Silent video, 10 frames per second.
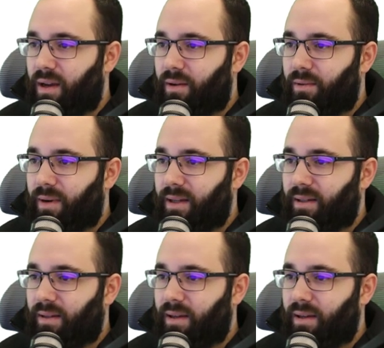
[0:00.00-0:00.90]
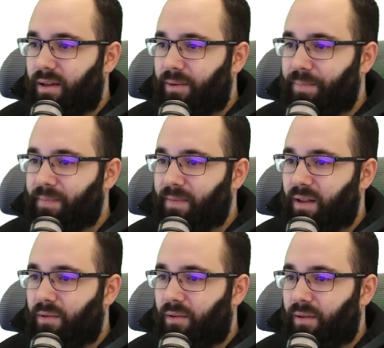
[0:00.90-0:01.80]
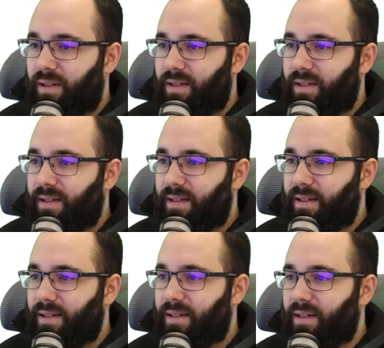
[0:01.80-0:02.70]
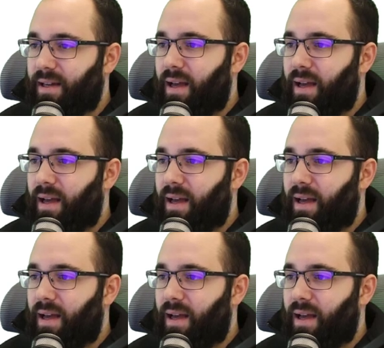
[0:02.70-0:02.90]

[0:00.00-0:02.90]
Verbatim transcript: Yeah, right click, all instances.